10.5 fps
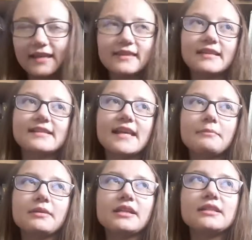I think
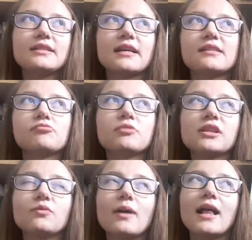Sam Kean does
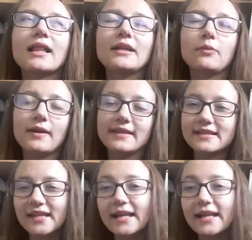really well in a way that's